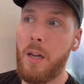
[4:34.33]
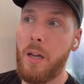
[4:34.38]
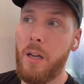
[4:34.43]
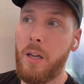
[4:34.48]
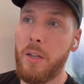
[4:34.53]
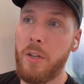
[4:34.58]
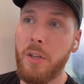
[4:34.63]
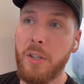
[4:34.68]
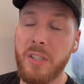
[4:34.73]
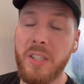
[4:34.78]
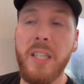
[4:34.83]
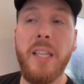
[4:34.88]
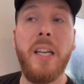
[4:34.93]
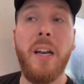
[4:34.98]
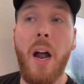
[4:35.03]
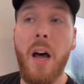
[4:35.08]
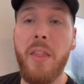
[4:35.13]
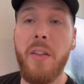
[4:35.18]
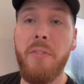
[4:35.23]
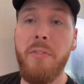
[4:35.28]
you'll see in
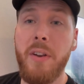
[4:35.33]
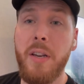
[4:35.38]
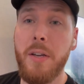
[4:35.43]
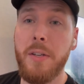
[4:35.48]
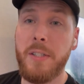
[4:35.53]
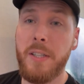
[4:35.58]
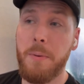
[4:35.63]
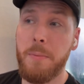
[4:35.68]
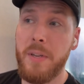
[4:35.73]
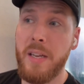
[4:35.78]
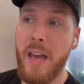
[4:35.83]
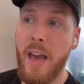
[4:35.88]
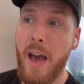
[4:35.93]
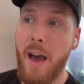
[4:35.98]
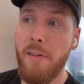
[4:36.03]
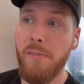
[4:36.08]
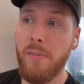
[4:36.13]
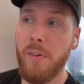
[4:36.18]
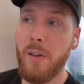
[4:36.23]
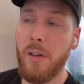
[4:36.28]
other videos that we
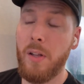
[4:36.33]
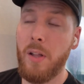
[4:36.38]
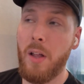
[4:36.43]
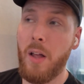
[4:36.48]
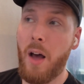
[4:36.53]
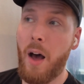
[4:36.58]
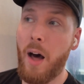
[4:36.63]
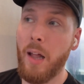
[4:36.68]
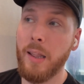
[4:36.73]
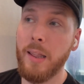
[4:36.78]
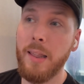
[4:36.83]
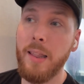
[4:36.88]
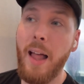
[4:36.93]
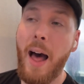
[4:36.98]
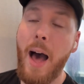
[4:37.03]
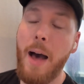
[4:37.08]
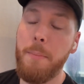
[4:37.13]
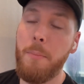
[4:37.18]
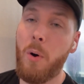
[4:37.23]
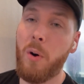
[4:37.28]
have, a
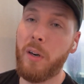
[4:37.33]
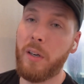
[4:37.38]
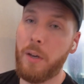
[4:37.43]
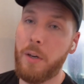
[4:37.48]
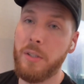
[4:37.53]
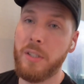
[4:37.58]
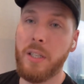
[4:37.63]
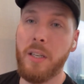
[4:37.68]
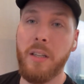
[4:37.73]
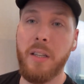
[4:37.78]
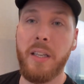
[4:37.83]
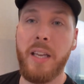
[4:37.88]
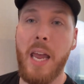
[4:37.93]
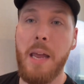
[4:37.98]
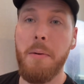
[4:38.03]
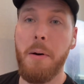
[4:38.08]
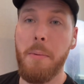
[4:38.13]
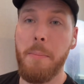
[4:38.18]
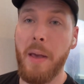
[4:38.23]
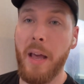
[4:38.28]
lot more goes into the
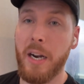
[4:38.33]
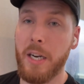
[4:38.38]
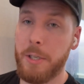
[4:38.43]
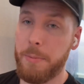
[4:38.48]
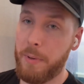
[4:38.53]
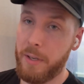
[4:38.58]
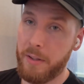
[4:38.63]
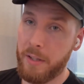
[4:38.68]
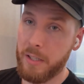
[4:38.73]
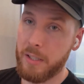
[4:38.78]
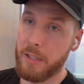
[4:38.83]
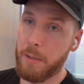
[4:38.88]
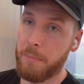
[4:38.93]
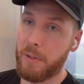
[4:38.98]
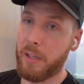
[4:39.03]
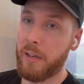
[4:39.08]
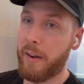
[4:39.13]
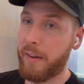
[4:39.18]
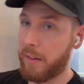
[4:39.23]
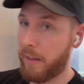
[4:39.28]
cable management than
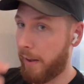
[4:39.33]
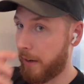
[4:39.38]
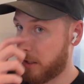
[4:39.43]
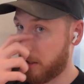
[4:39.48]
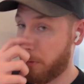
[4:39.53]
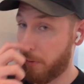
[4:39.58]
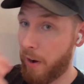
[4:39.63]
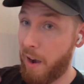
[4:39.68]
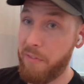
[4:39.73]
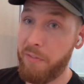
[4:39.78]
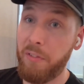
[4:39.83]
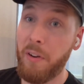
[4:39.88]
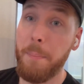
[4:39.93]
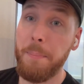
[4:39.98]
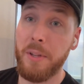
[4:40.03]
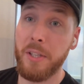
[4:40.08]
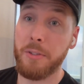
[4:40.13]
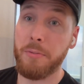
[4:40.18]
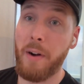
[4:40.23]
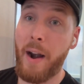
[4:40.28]
something like this. So when I
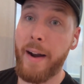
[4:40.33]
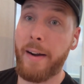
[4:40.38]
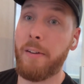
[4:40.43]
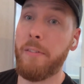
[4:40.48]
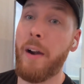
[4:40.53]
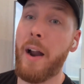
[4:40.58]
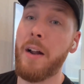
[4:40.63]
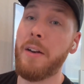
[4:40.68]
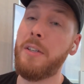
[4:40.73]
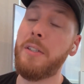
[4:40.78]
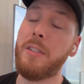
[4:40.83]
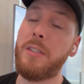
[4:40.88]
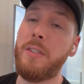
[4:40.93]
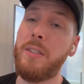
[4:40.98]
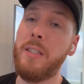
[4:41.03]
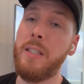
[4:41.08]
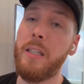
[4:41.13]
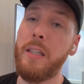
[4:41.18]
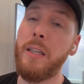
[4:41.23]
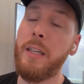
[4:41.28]
flip this rack around, you'll
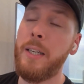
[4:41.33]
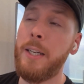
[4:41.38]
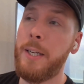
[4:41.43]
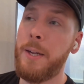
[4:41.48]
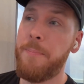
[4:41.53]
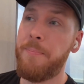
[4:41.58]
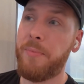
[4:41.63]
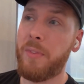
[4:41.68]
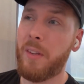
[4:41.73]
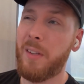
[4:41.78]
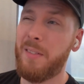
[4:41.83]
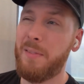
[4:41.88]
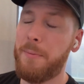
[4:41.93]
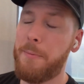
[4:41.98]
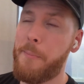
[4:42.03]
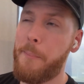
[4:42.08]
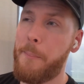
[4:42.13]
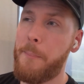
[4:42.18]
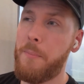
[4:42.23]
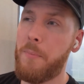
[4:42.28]
see
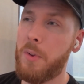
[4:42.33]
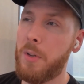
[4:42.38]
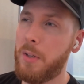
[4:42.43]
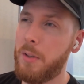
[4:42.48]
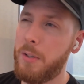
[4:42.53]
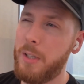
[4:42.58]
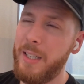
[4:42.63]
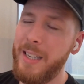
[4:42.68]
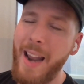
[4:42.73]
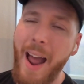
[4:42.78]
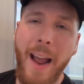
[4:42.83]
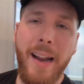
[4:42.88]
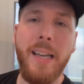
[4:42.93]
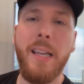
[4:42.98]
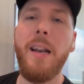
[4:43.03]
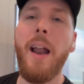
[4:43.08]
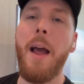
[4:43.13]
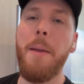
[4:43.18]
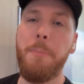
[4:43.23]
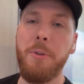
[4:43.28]

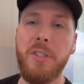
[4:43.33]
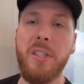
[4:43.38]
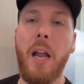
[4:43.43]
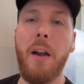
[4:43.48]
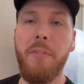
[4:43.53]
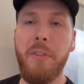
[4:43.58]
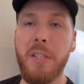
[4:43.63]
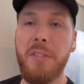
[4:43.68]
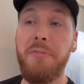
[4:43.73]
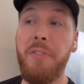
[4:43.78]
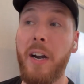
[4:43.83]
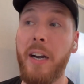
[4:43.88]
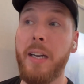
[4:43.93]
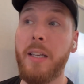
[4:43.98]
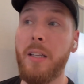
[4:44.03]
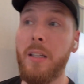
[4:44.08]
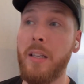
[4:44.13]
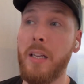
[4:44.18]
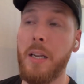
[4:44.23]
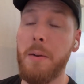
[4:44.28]
99% of it's very
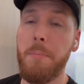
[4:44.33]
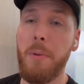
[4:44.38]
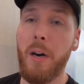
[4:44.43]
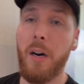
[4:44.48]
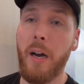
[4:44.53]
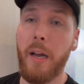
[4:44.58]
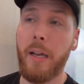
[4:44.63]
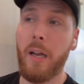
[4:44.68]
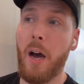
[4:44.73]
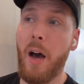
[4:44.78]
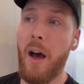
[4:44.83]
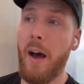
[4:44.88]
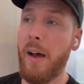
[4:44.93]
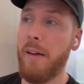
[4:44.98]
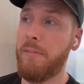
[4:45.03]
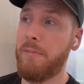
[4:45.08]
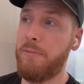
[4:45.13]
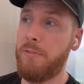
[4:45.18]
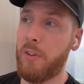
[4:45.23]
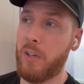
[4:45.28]
clean, but like
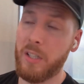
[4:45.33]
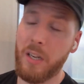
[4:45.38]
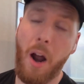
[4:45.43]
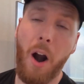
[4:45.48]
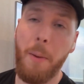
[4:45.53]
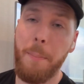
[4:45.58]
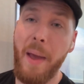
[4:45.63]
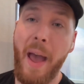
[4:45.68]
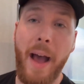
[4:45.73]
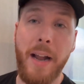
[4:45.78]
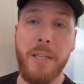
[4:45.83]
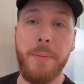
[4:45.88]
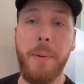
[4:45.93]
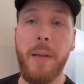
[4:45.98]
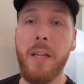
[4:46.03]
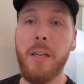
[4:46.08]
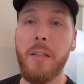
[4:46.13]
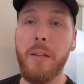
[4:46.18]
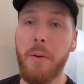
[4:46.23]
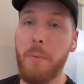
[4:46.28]
for our patch
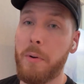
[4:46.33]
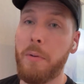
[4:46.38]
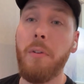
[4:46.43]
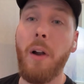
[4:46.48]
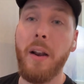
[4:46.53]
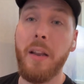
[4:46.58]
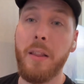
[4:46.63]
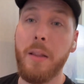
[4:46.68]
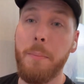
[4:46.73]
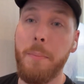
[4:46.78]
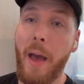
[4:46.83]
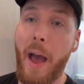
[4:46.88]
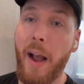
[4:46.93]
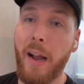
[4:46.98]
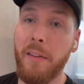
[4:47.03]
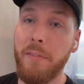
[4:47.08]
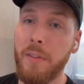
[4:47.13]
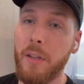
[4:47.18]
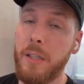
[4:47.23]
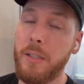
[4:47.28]
panel that we run in the back
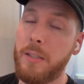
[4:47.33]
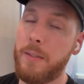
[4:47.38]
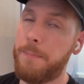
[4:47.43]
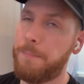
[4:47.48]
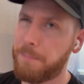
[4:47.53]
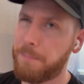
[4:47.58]
of this,